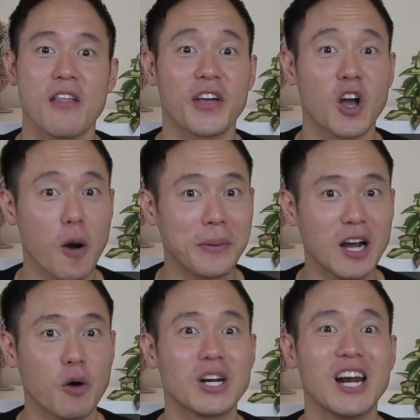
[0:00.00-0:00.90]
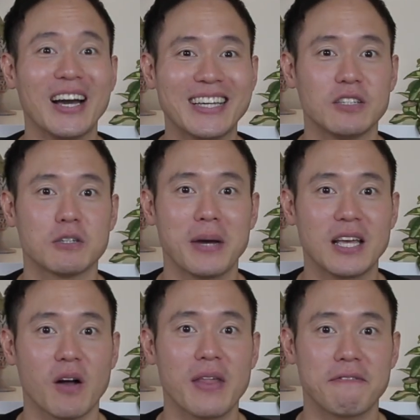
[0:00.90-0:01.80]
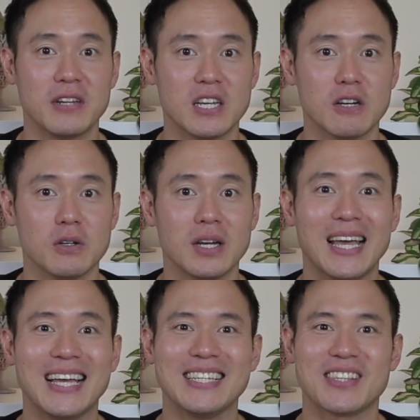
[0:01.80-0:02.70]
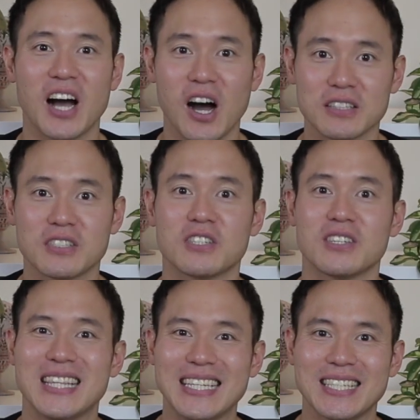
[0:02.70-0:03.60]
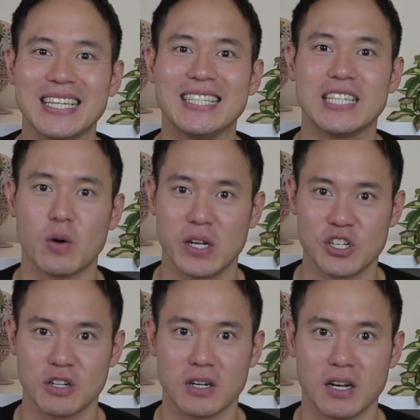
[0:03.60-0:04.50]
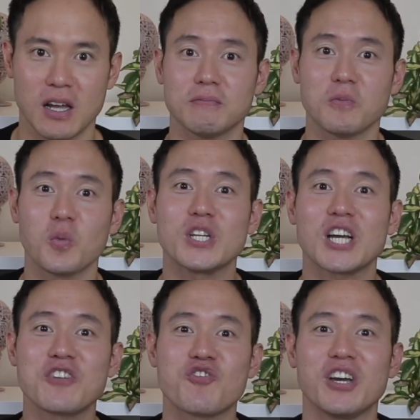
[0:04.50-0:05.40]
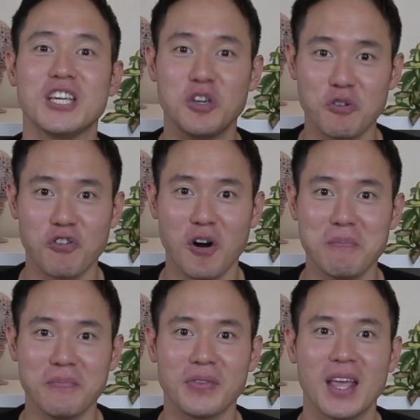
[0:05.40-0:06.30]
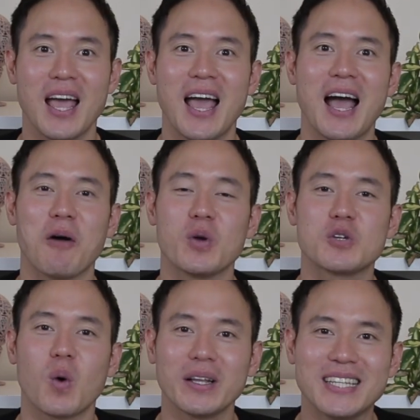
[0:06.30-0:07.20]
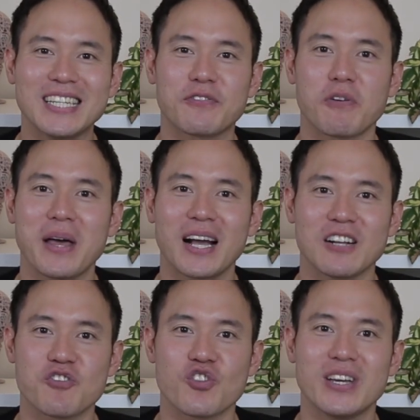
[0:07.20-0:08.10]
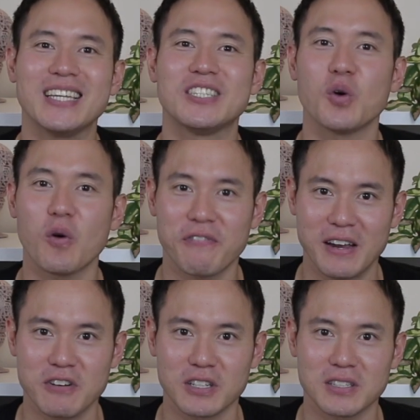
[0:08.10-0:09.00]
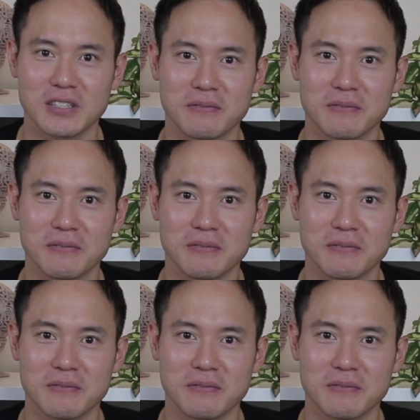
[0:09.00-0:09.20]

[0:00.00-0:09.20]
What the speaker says: The comment I would like you to make on that video is the answer to this easy question. Which country are you from? And which one dish from that country is your favorite?